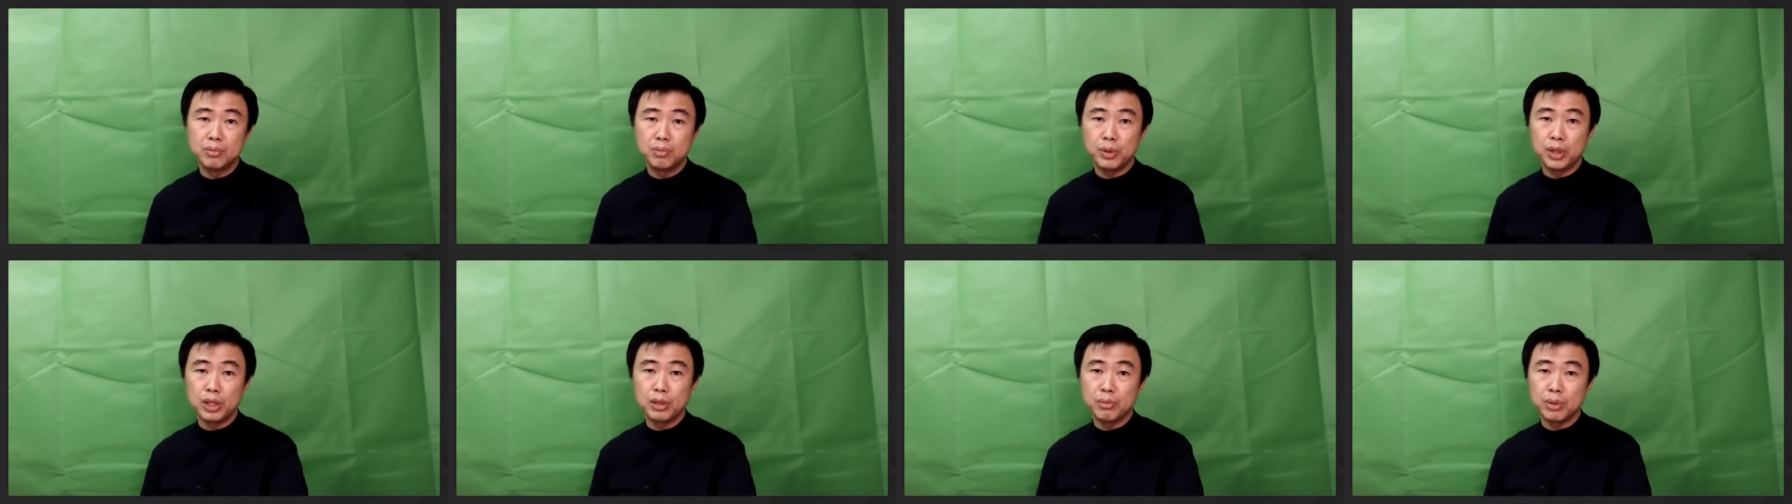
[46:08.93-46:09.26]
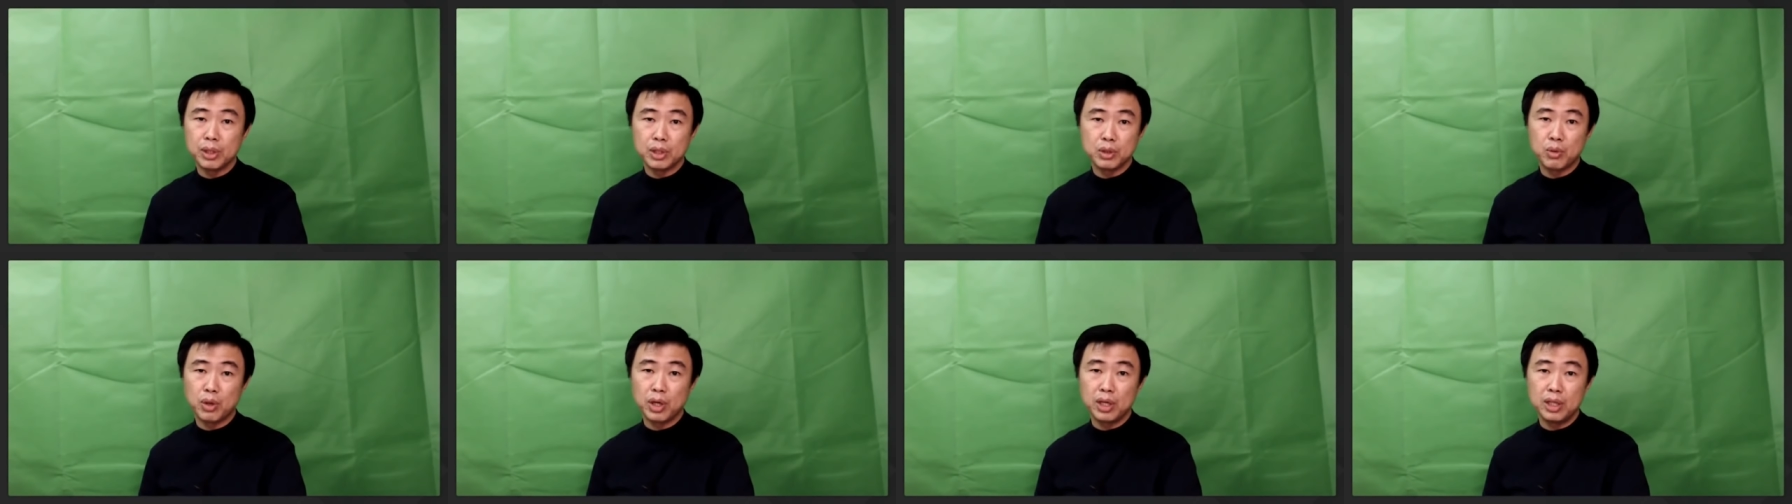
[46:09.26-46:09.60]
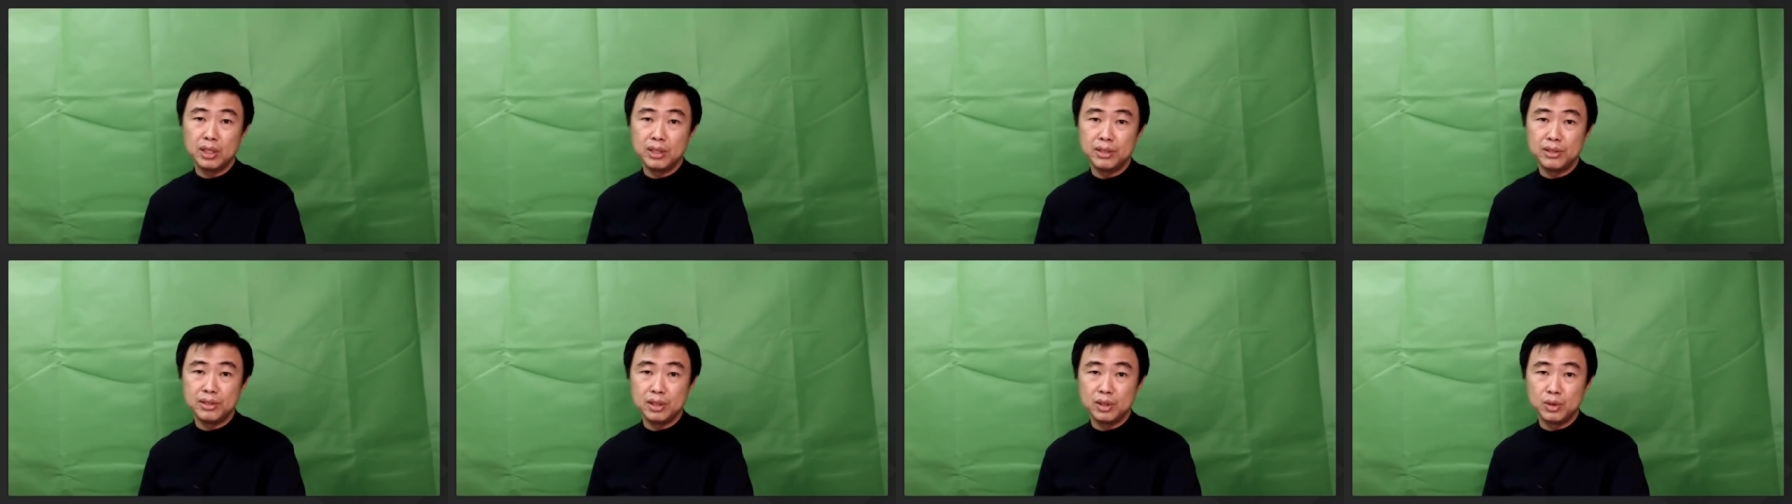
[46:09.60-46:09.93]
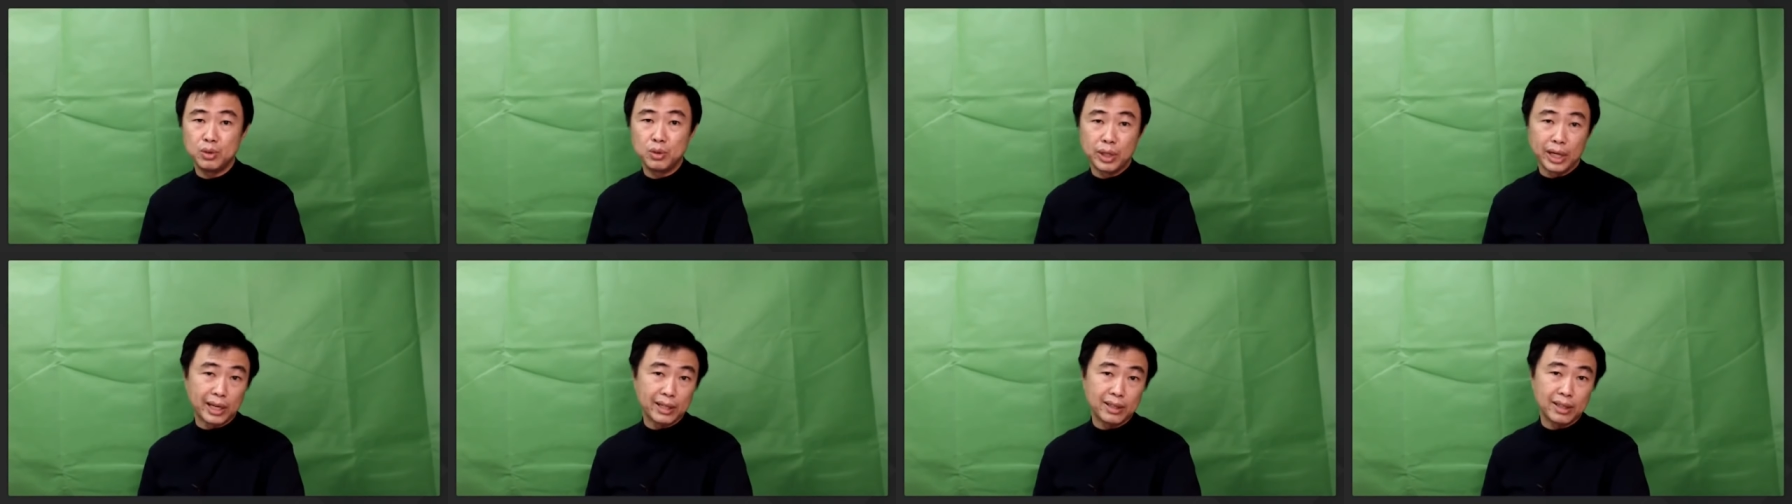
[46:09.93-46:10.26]
pretty much quite easy
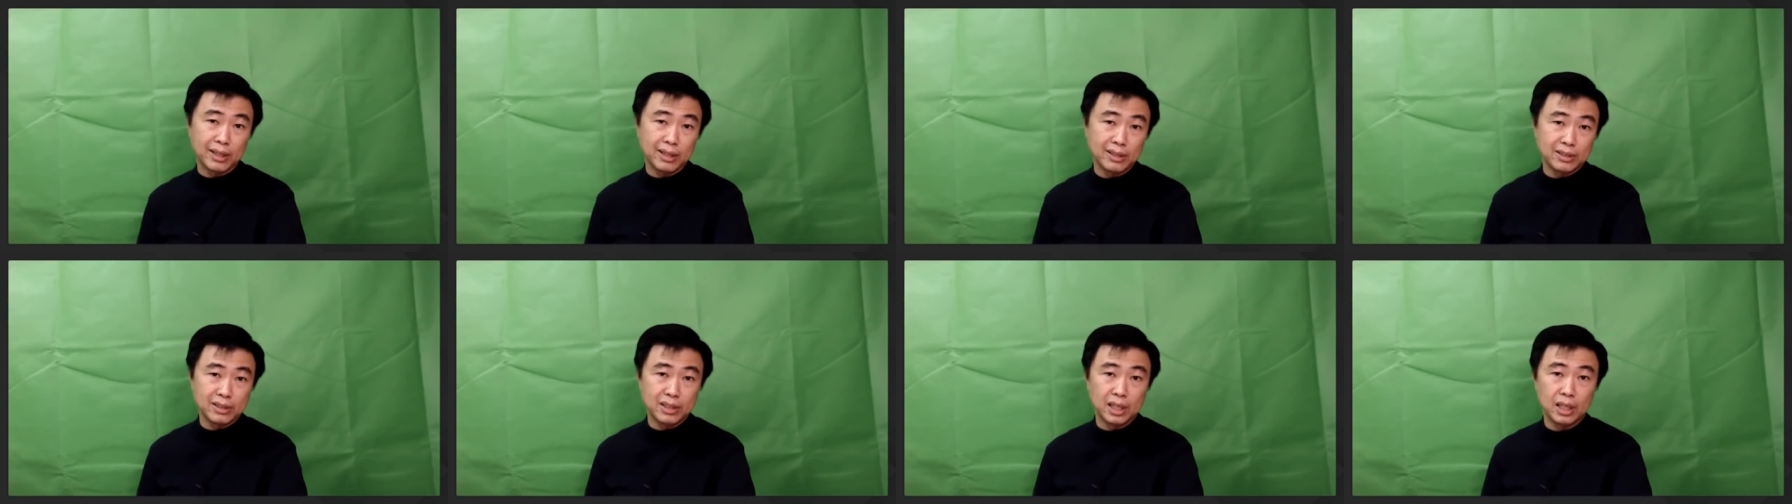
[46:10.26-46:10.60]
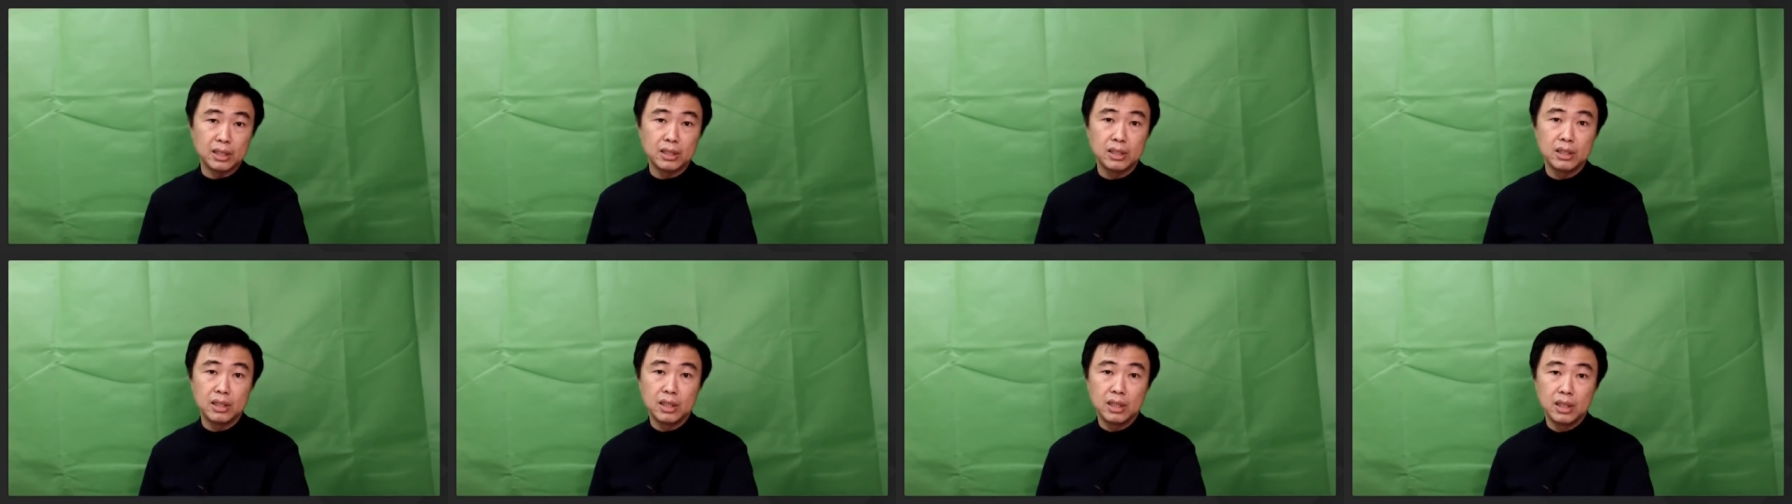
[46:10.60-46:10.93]
to get things done.